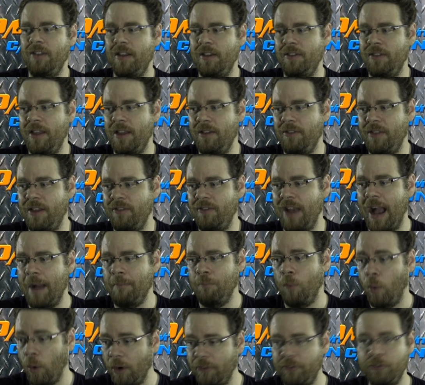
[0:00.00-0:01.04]
they've got
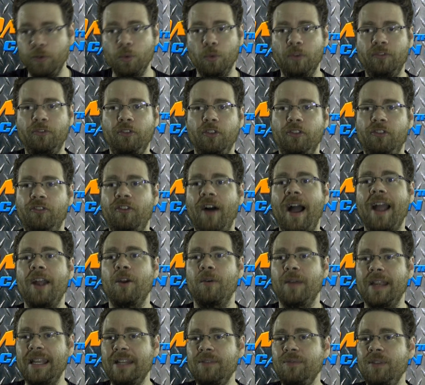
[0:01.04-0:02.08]
more fuel for the
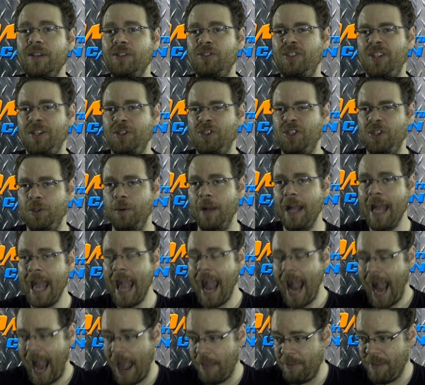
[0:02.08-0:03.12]
fire in this issue,
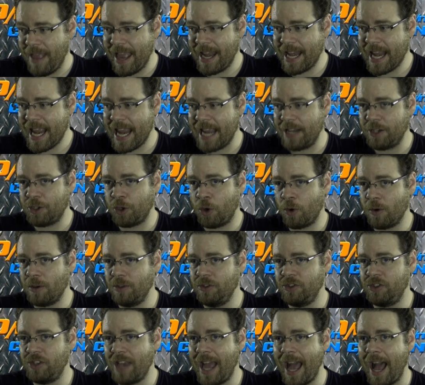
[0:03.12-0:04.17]
and then it
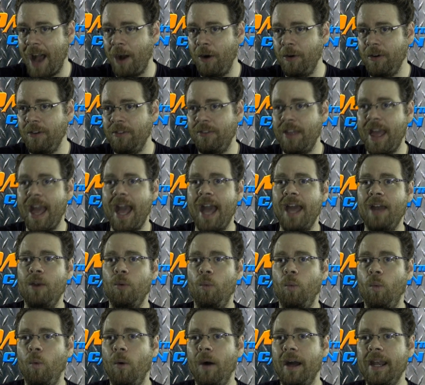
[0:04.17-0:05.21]
turns out that
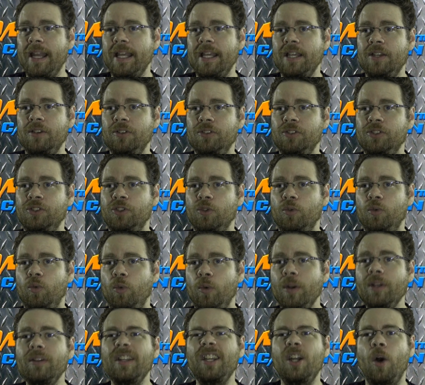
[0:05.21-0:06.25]
what is
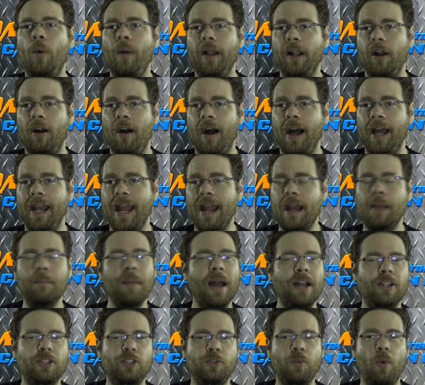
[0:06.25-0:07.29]
really going on, and I'm
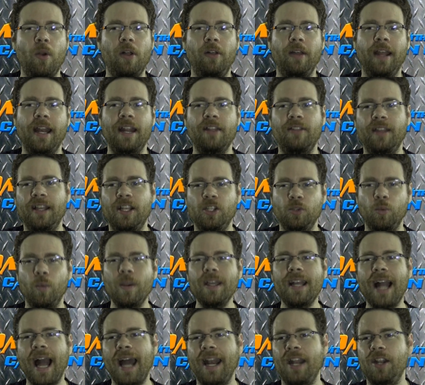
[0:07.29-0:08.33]
not spoiling anything because
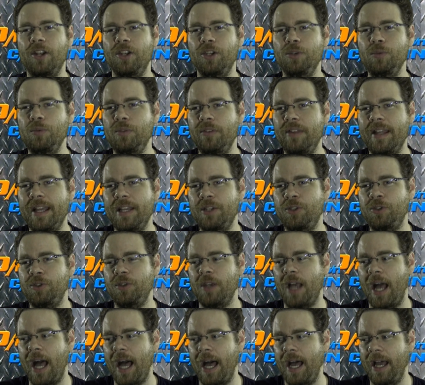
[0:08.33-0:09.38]
we kind of knew this
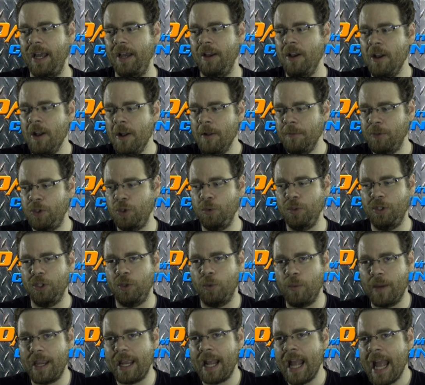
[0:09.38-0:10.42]
to a
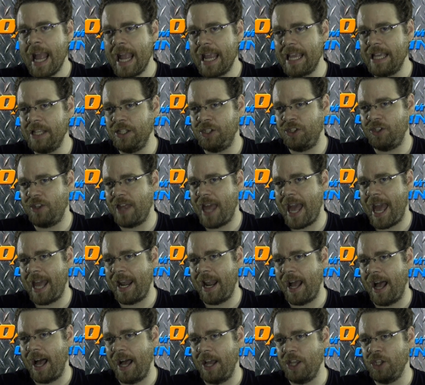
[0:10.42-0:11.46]
degree, is
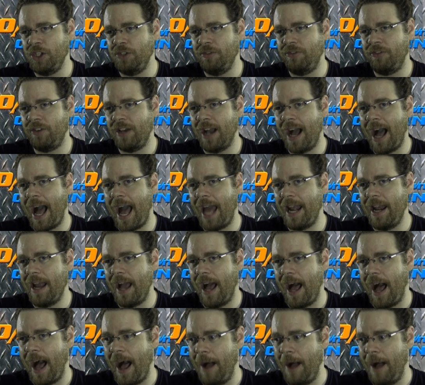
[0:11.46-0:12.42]
that you've got